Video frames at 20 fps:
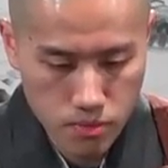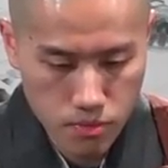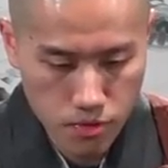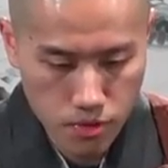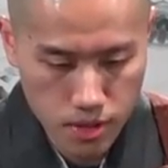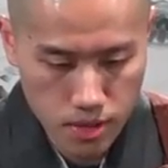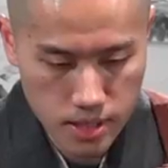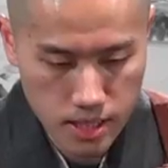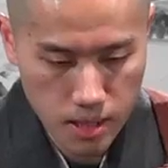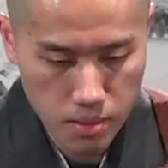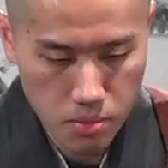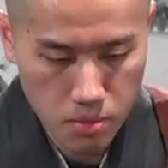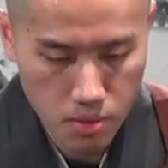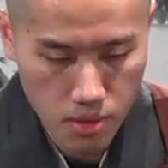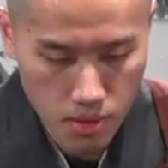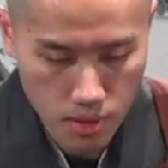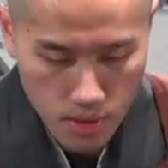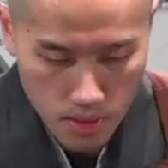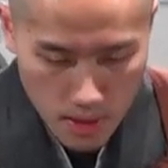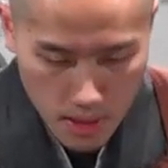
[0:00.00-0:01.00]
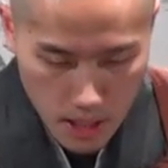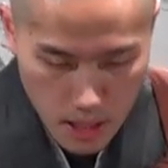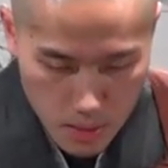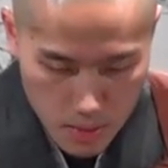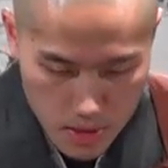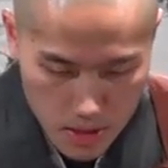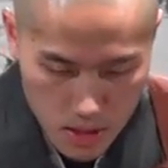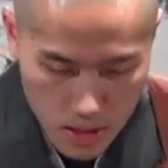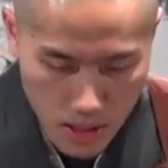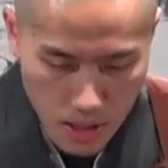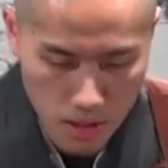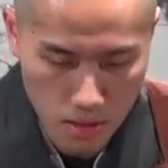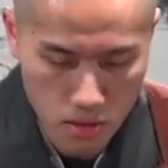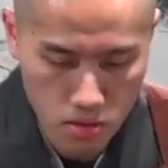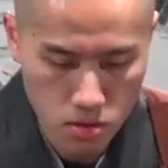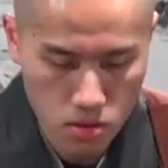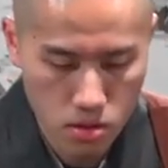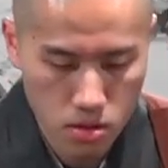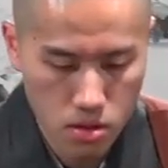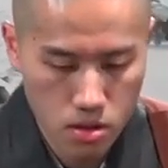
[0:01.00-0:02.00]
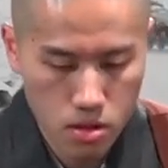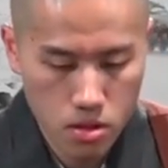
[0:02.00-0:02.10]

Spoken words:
For example, I am in sales,